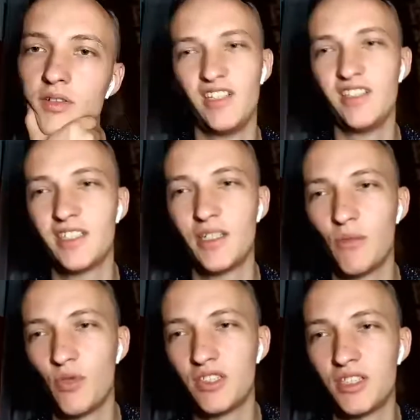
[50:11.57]
some
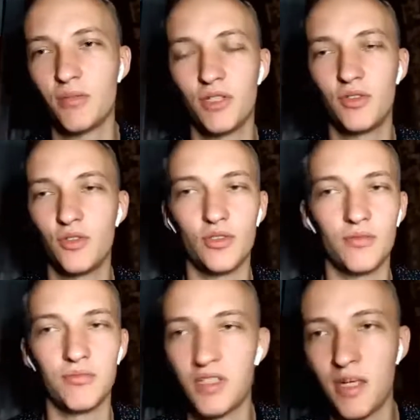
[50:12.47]
words about your
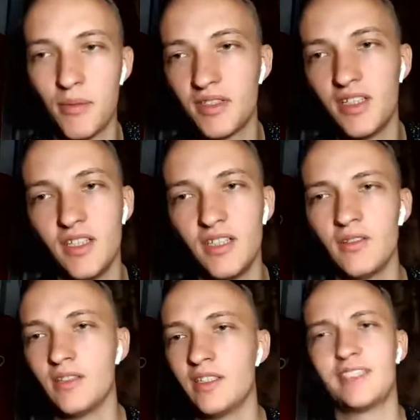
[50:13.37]
common day,
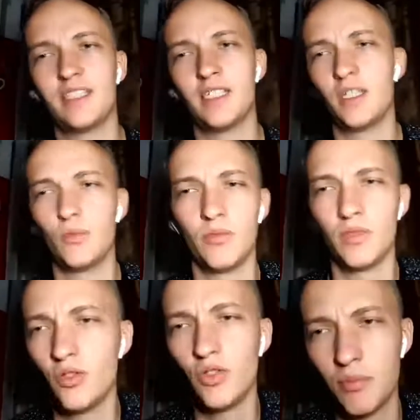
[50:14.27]
let's say
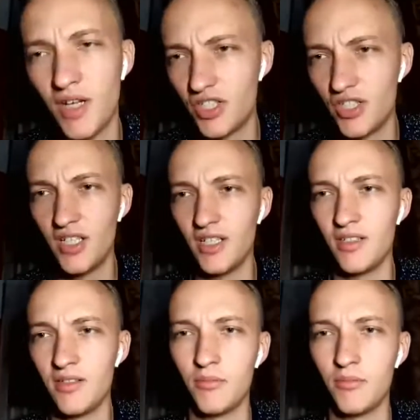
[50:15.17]
not much day,